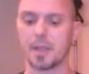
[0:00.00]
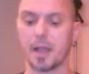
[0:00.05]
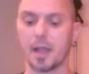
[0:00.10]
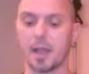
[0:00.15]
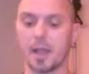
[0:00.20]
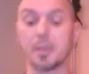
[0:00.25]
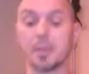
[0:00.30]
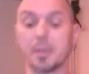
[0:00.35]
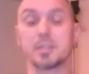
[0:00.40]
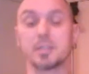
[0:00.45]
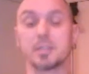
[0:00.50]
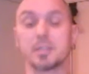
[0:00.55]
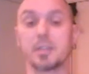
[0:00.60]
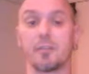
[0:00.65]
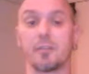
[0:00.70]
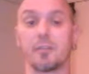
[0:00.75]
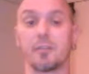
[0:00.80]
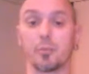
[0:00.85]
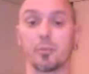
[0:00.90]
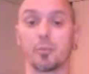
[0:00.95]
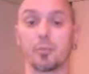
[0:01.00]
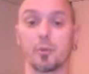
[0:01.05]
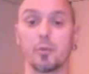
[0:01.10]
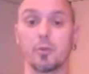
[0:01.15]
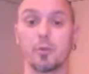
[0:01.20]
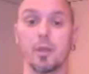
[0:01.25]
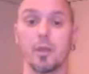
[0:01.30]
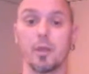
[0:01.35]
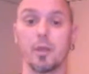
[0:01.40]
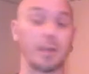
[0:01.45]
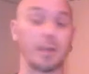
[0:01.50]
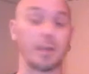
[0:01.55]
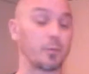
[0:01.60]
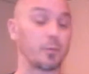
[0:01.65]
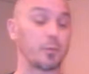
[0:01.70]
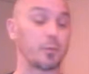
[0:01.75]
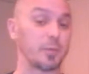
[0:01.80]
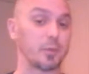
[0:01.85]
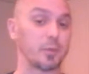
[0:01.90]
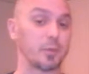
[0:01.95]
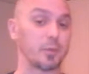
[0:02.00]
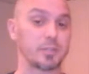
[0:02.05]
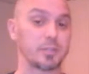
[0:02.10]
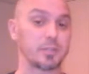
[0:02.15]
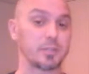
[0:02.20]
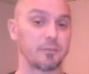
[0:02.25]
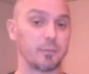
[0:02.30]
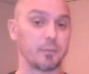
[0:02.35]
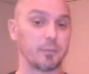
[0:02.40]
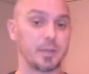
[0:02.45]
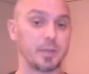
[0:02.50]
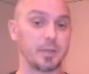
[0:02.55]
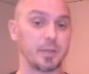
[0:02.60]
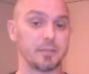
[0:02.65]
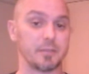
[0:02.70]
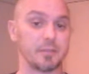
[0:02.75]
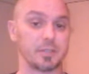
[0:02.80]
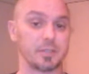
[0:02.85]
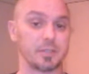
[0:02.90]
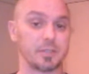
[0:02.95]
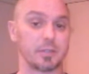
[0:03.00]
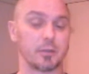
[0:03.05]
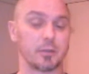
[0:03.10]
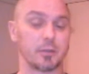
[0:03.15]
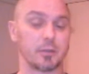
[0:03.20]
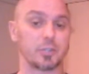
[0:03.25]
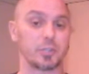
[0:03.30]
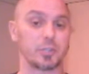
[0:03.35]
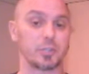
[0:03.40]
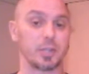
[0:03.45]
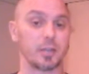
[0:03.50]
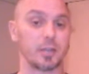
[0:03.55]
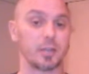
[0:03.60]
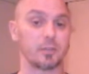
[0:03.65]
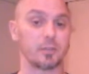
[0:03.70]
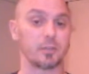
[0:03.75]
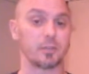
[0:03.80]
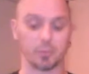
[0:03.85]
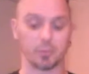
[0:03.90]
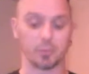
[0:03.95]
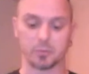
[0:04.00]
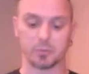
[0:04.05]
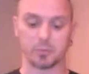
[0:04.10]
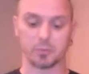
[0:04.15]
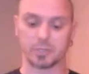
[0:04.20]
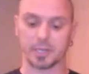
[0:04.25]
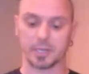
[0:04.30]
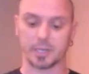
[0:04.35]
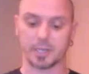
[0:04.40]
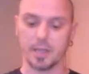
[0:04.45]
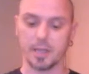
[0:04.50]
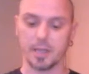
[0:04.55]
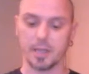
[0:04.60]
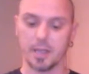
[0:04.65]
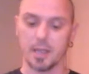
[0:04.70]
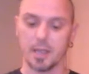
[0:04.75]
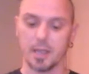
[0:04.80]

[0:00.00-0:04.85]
I myself brew. That would be a reason for me to visit there to check out the brew scene.